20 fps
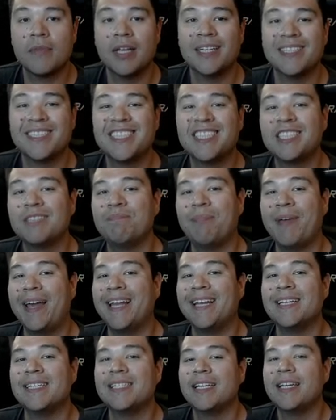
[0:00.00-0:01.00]

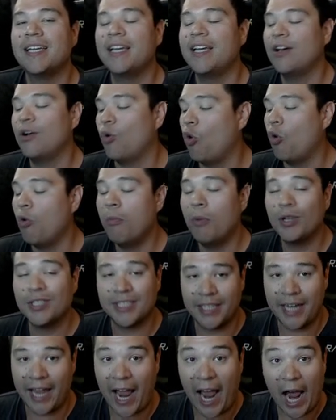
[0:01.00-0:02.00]
spent almost
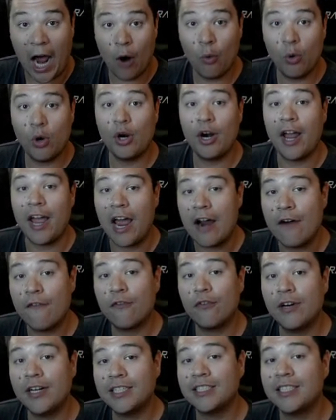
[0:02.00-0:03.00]
an hour
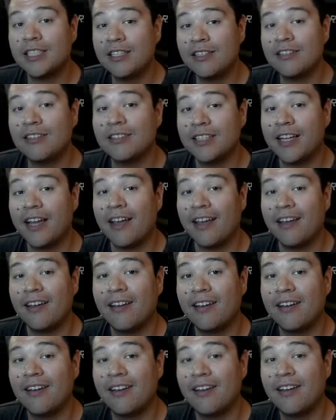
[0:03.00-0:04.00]
every single day
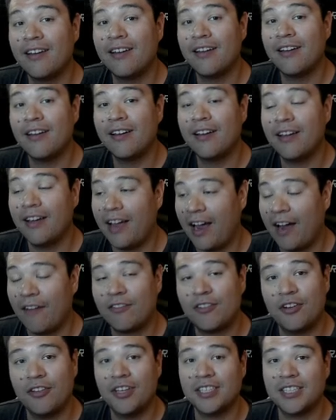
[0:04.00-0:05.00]

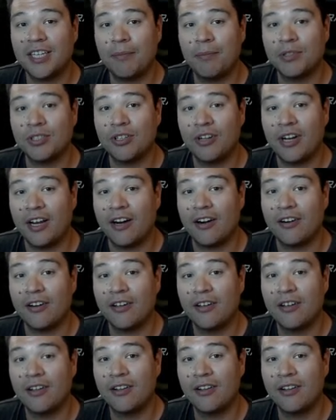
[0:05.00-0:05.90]
after this episode aired.